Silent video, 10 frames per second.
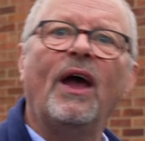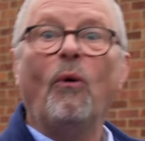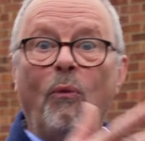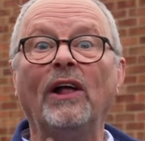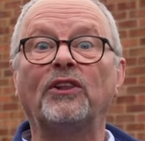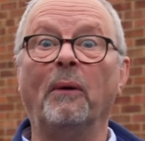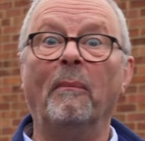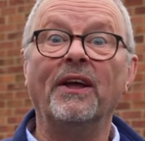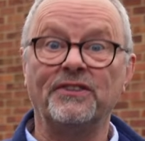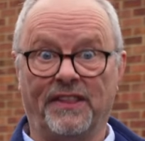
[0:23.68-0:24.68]
Welcome
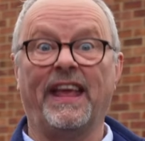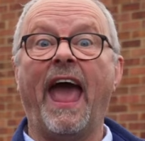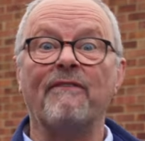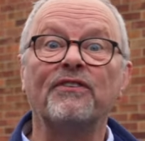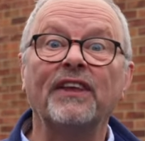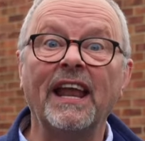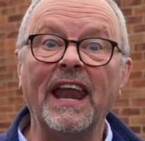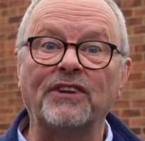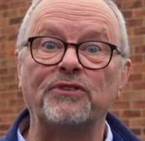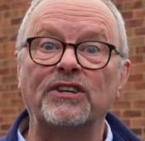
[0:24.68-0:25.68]
to the Everything
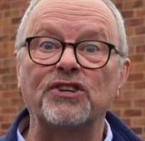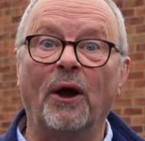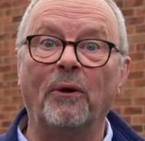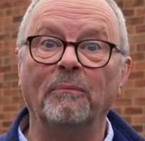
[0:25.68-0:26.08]
Electric Show.